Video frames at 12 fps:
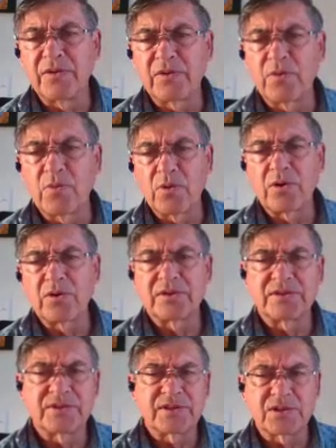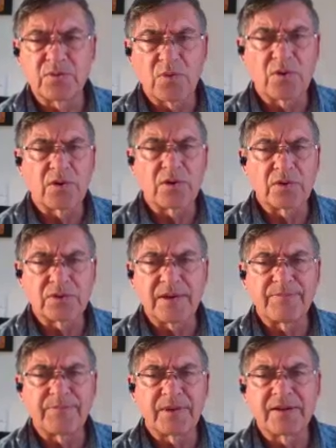5th word or the 6th word or
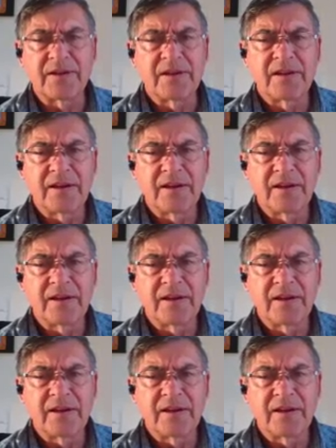something